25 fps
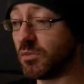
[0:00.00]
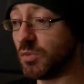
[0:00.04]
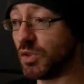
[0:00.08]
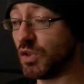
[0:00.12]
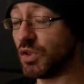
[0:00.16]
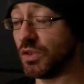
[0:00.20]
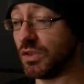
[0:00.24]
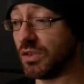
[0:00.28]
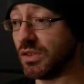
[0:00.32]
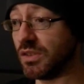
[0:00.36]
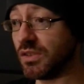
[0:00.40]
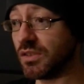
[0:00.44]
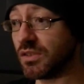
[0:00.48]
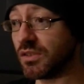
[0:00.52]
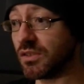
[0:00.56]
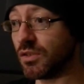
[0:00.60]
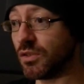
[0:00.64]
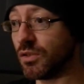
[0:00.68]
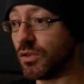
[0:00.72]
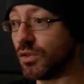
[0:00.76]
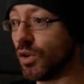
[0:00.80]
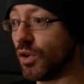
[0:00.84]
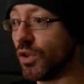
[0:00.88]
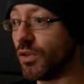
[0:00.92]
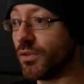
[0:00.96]
mutants
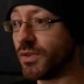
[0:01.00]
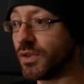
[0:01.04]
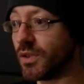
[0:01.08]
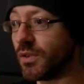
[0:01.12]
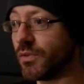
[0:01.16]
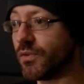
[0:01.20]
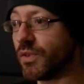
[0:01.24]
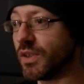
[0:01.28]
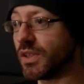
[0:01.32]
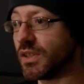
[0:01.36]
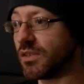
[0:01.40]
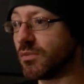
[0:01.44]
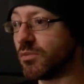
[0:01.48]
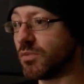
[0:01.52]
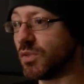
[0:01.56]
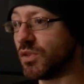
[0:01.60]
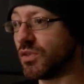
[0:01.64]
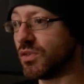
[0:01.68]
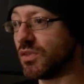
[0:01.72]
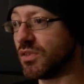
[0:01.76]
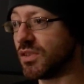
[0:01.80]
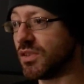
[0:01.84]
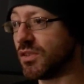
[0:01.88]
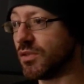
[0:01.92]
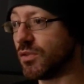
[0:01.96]
who call themselves freaks and
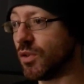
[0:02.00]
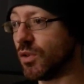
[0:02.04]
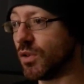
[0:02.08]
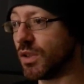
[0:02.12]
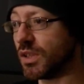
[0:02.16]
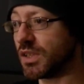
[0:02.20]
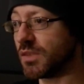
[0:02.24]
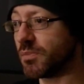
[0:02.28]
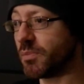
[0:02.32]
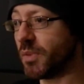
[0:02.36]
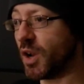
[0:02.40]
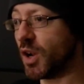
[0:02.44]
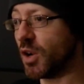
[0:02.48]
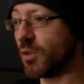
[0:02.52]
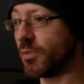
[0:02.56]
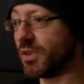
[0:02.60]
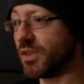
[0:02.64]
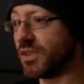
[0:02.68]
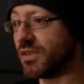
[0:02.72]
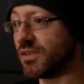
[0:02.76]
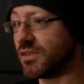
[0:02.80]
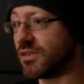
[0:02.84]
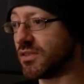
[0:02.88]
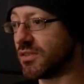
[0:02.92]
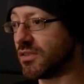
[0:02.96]
mutants and they're all
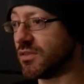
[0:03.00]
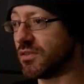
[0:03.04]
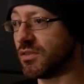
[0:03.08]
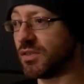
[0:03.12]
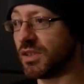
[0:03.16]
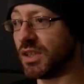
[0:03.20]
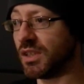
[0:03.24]
experiments and,